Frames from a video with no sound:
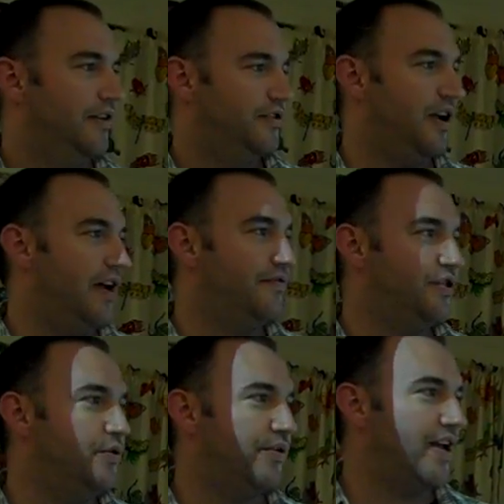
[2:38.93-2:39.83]
So I have
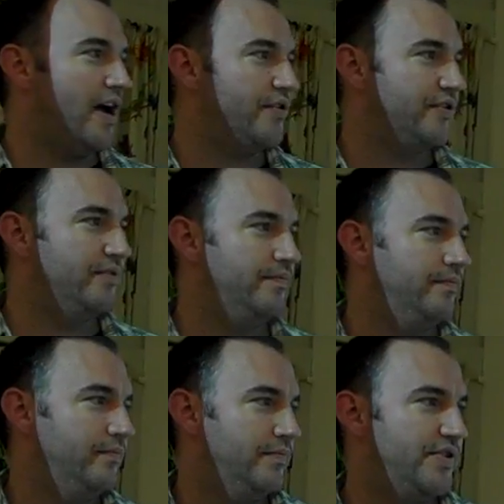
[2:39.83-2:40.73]

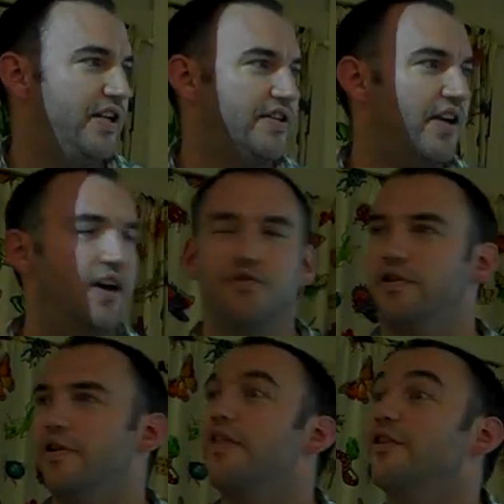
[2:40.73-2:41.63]

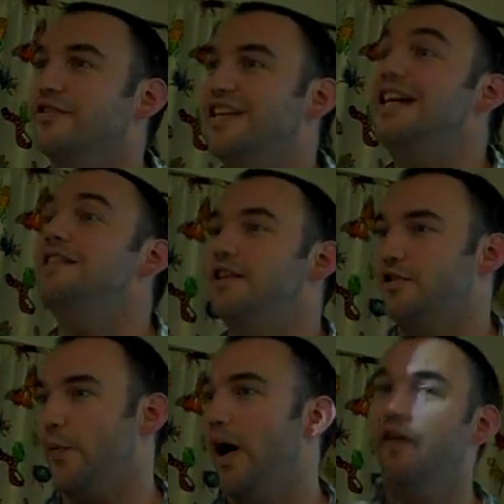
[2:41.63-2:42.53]
2,613
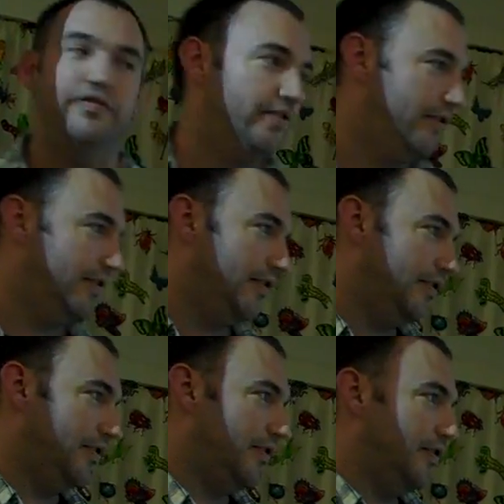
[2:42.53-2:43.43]
d12,
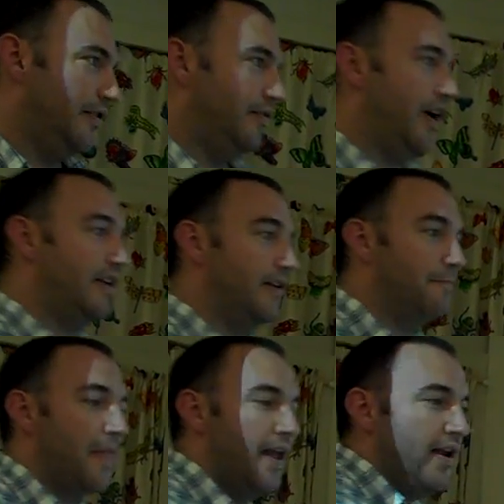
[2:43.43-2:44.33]
right?
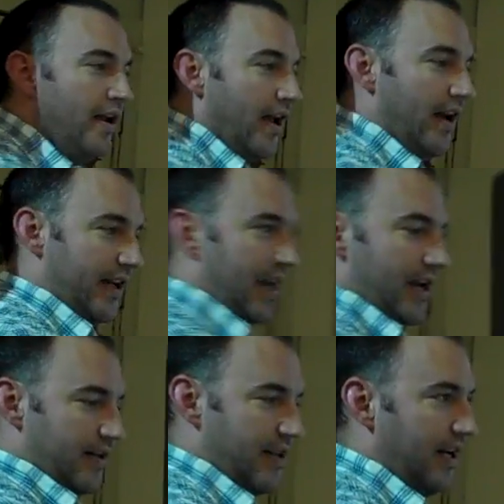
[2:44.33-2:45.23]
And I
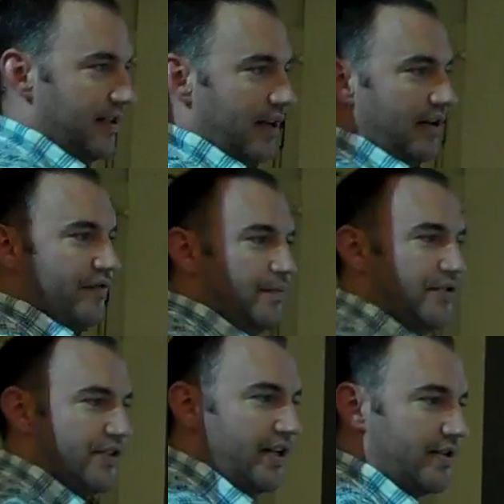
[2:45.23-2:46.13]
can't take 9 from
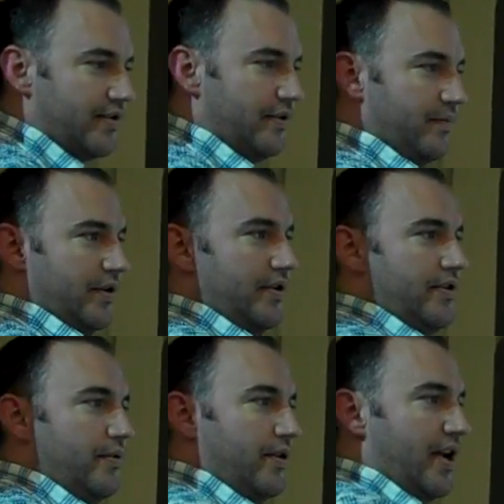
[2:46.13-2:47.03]
6, so I'm going
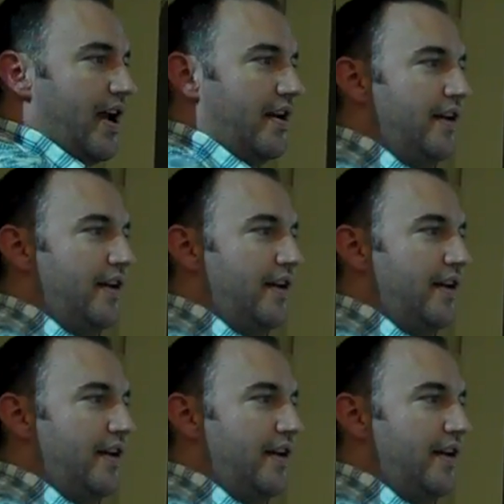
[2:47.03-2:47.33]
to do that.